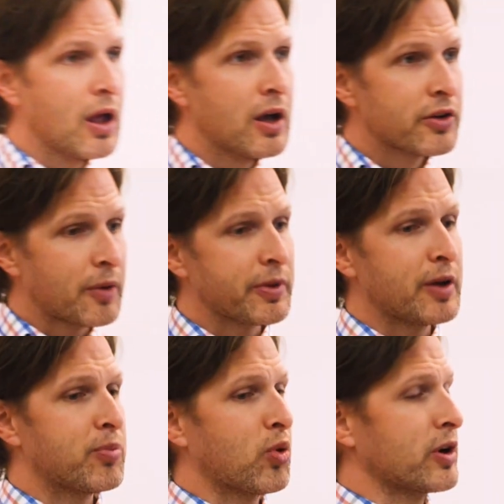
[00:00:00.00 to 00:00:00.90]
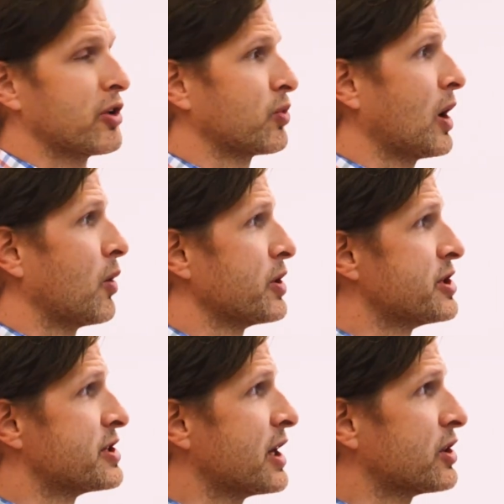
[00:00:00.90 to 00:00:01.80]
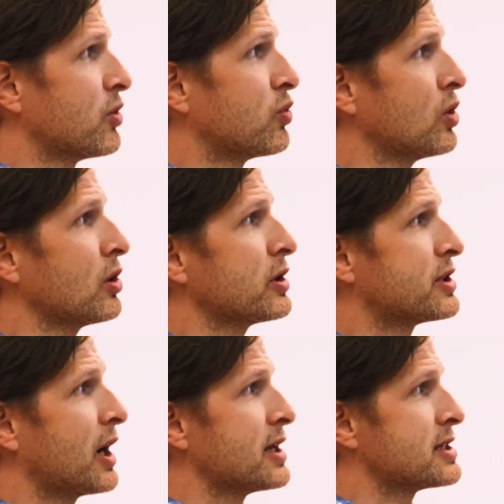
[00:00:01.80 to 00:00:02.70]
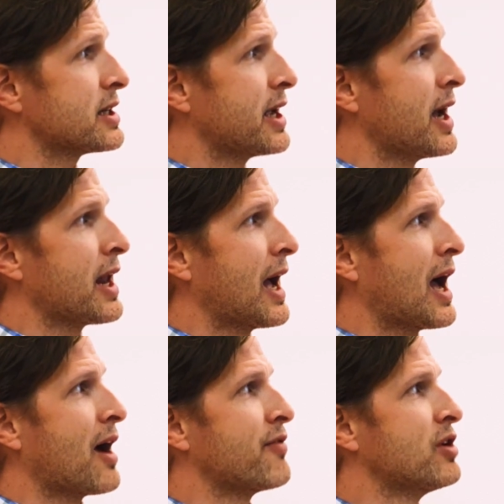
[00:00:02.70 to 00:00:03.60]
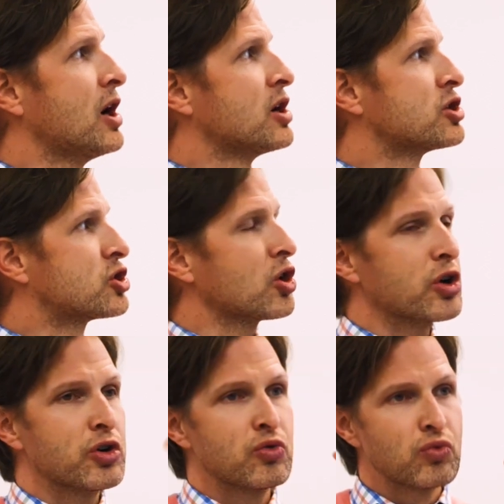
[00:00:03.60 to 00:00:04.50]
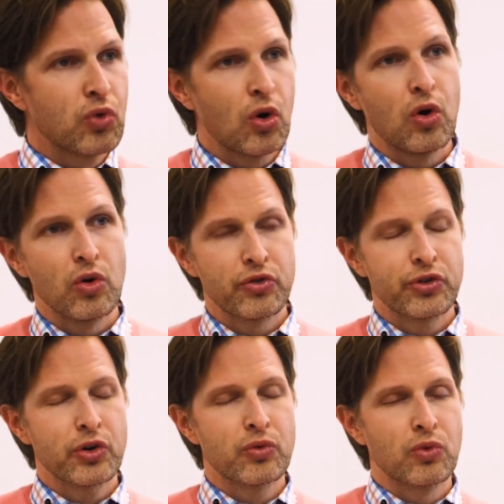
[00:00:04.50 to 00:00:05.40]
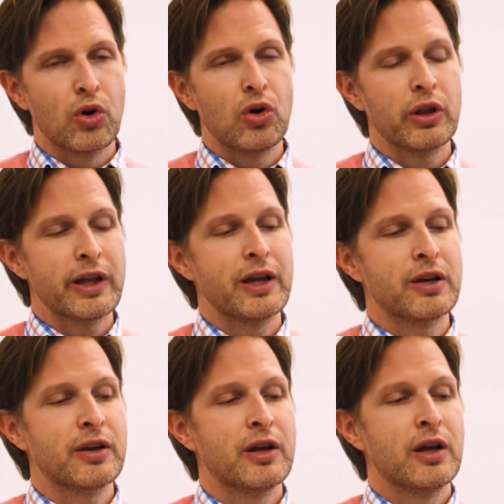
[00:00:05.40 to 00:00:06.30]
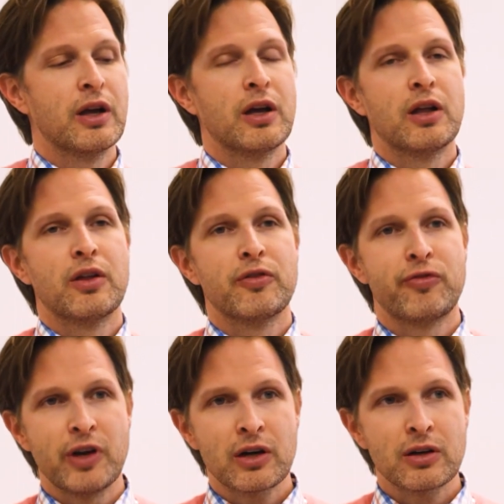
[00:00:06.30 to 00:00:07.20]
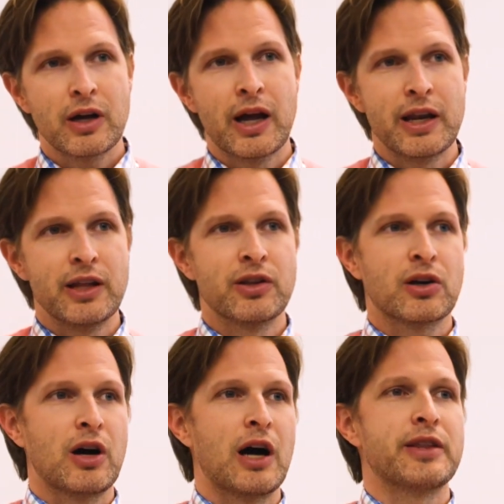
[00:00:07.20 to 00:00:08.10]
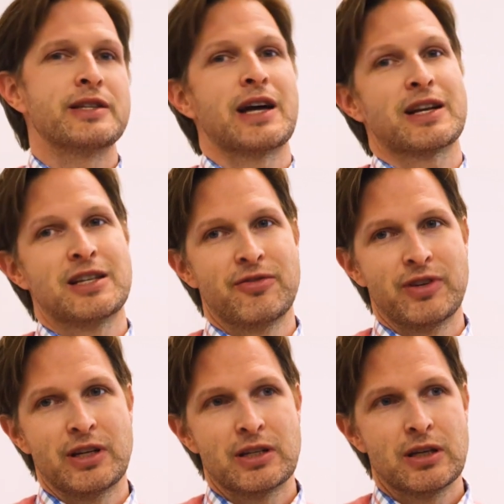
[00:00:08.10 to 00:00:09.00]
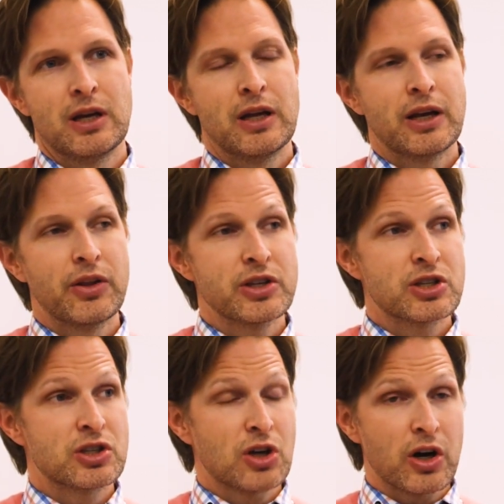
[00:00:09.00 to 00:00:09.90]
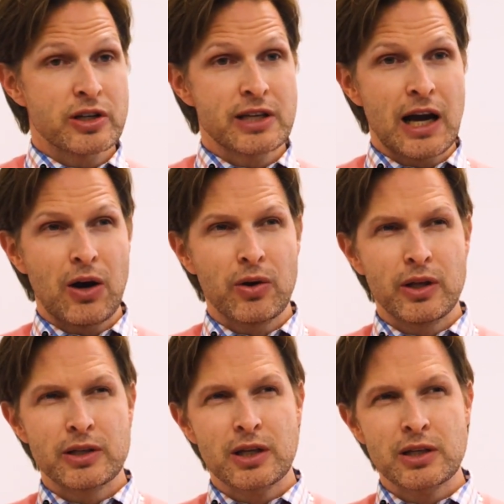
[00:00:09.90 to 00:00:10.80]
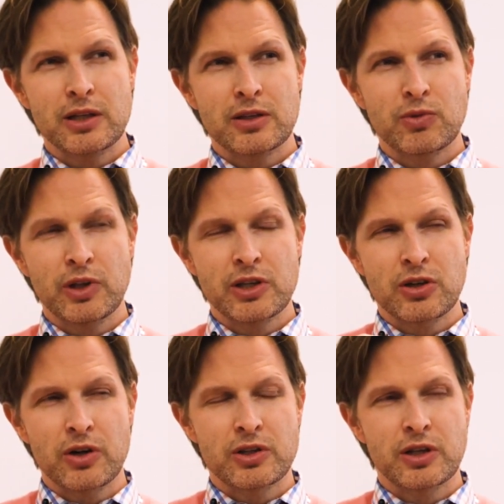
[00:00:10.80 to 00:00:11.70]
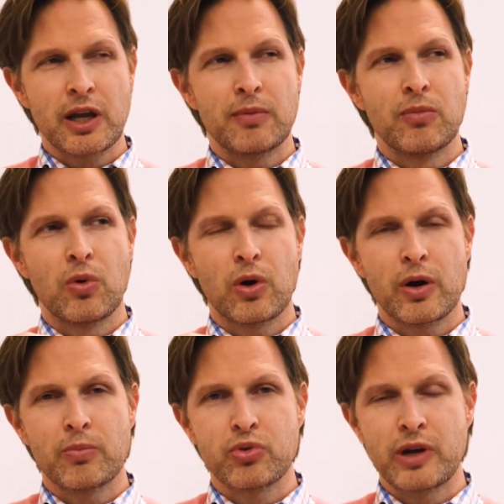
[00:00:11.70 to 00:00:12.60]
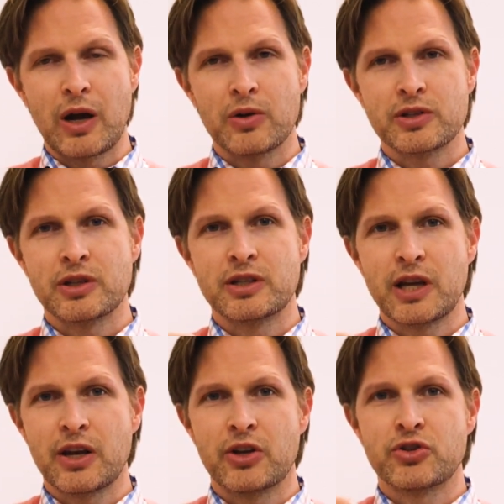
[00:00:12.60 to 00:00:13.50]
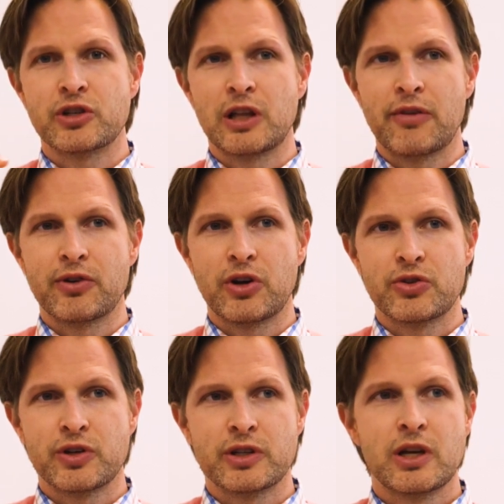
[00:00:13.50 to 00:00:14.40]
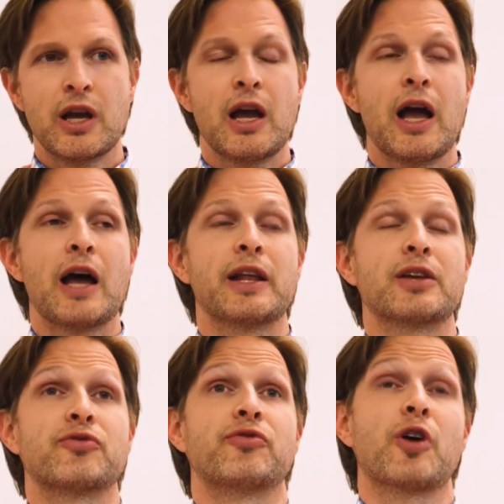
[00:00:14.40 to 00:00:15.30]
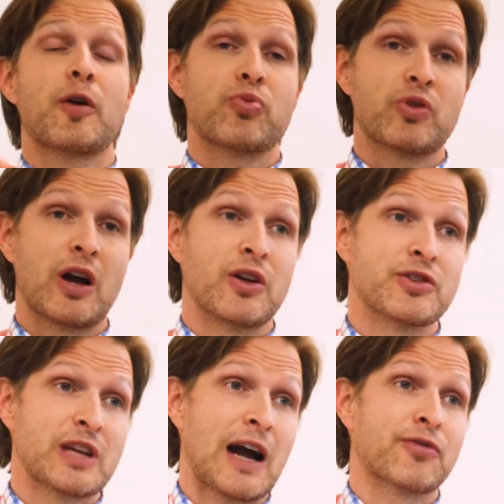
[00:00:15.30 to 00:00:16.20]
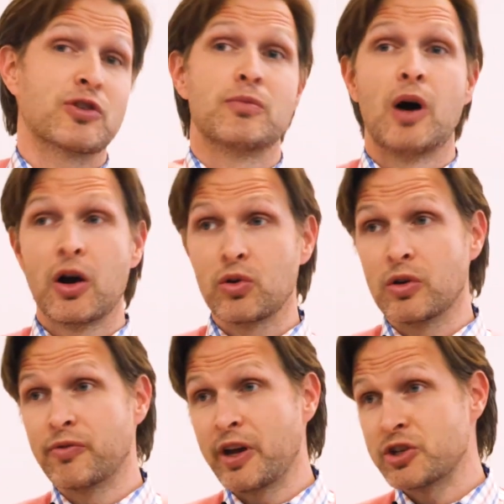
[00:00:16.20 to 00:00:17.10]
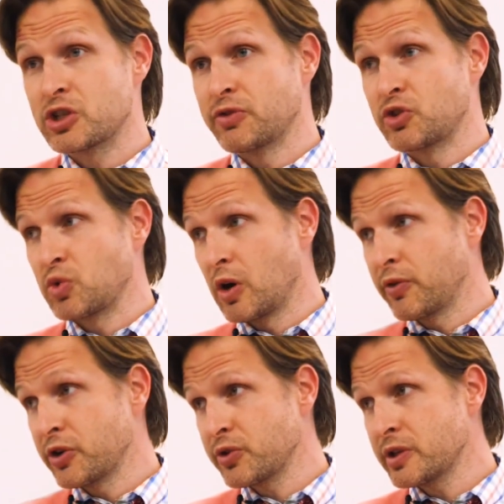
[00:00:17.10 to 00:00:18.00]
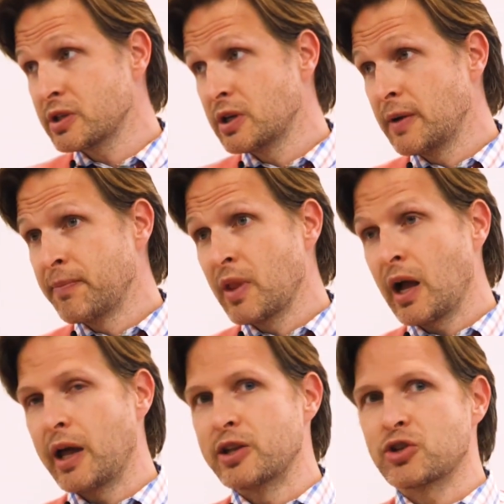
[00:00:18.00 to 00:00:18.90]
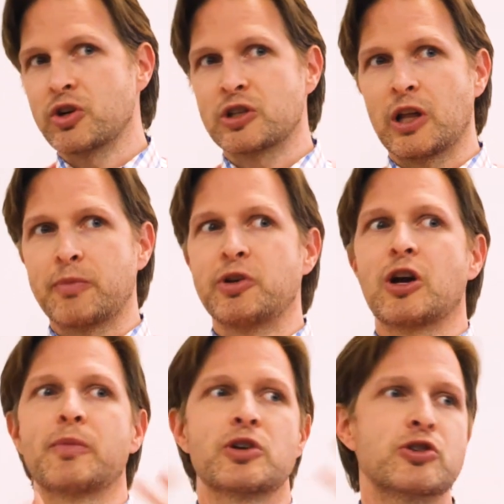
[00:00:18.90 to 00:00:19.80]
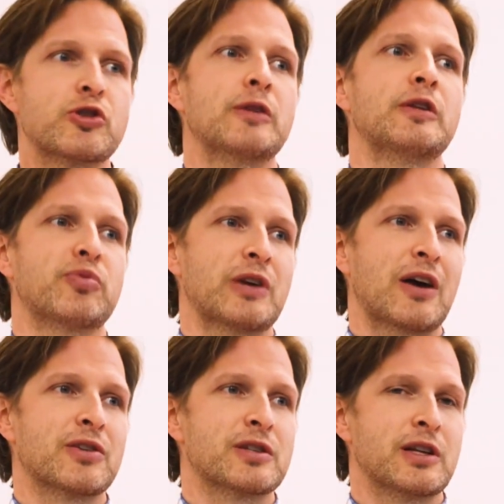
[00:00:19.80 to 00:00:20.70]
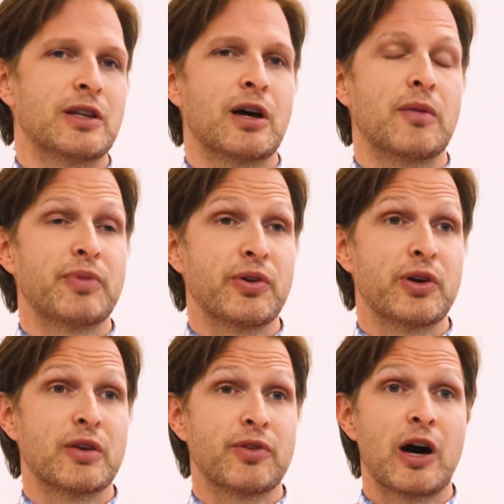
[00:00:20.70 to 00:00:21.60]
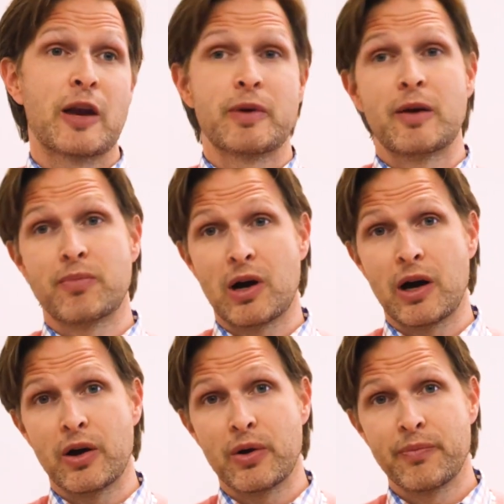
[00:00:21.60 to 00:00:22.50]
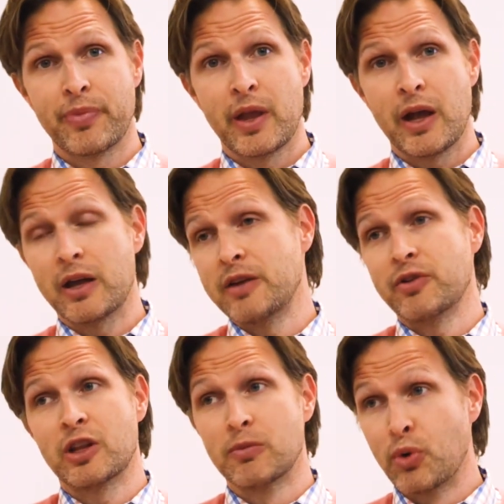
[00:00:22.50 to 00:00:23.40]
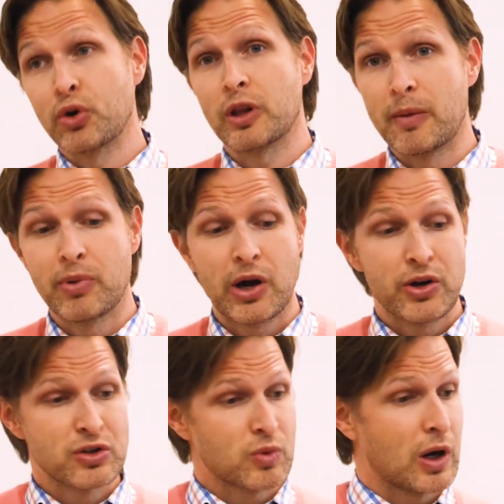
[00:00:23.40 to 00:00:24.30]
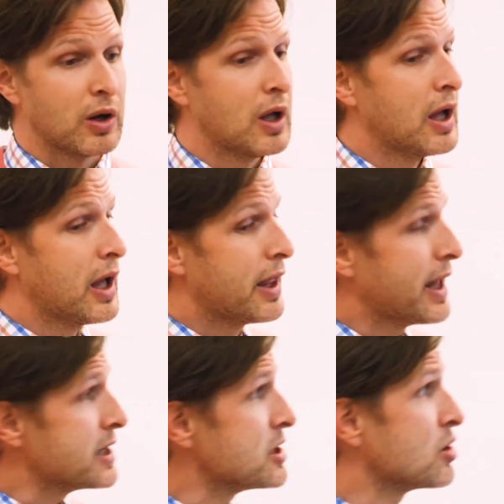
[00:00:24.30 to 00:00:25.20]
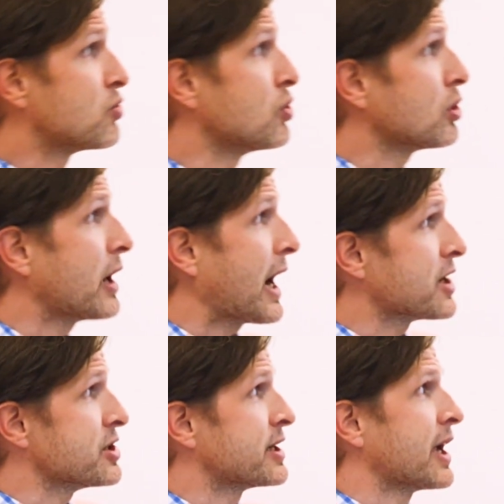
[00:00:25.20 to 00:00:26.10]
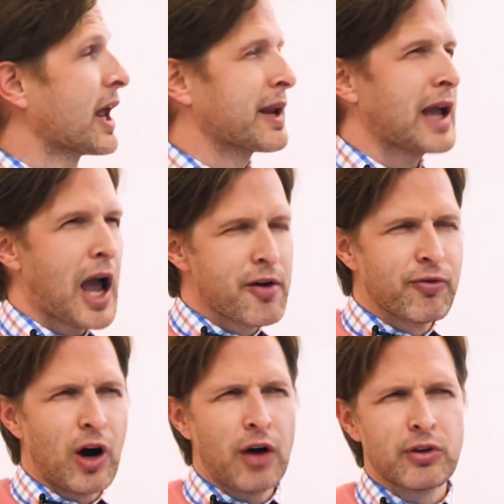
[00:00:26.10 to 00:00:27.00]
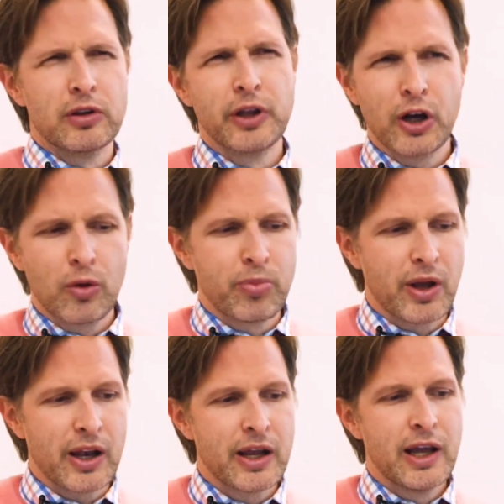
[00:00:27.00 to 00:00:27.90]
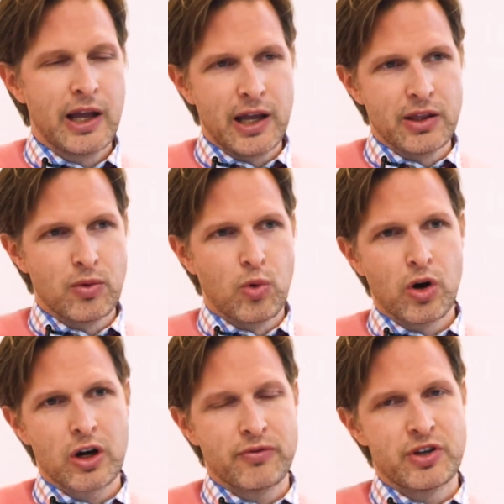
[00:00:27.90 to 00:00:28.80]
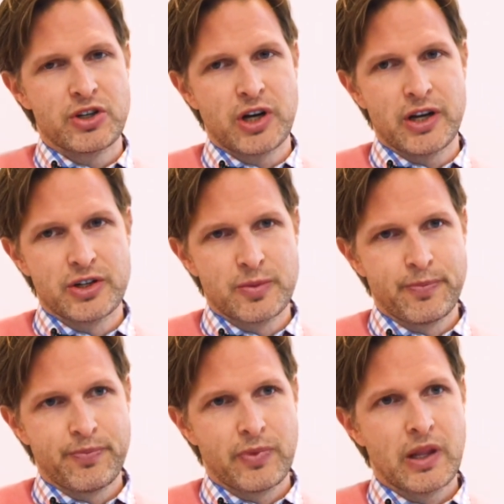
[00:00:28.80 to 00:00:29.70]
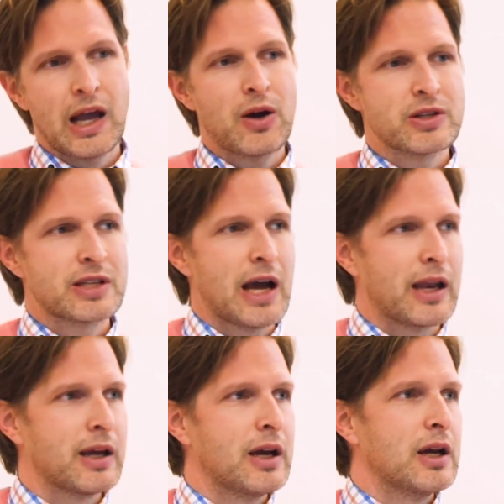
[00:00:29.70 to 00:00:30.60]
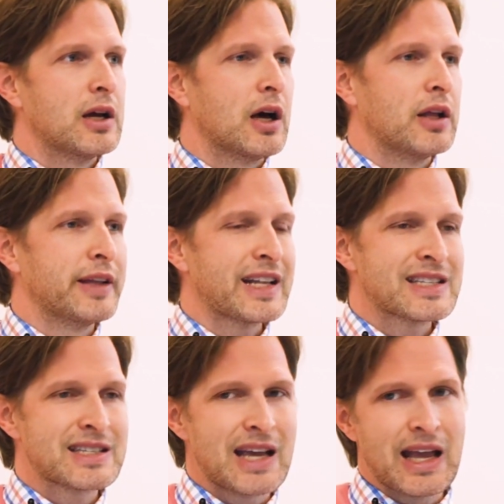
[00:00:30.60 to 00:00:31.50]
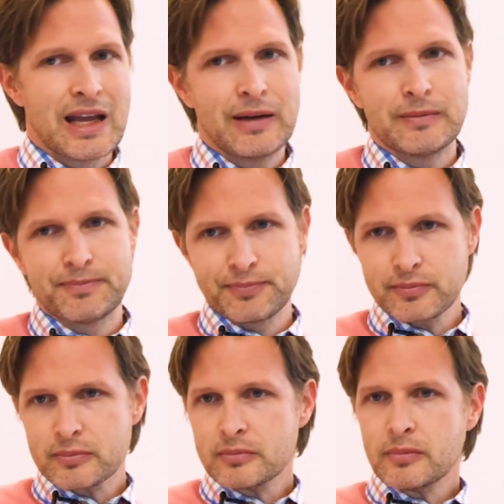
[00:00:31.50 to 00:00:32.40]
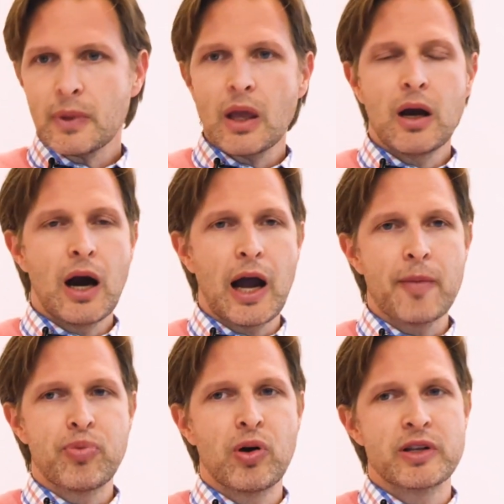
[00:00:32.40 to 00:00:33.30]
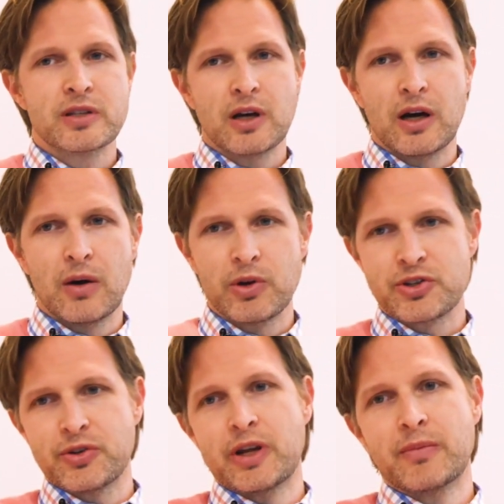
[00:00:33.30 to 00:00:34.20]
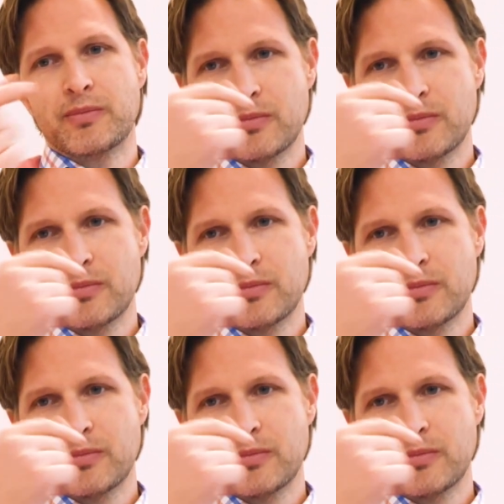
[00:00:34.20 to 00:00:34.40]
something important as well, which is that the ruler can have certain role in fiqh and in the qadi's activities. Now this starts out, this really starts to get more pronounced in the 1000s and 1100s, and gets very pronounced after the Mongol invasions of the 1200s, and it starts to become extremely pronounced in the period of the Ottoman Empire and even in the Mughal Empire as well. That's that the ruler actually can get involved a little bit in the work of the judge. How is that? Let's say I put, what's your name?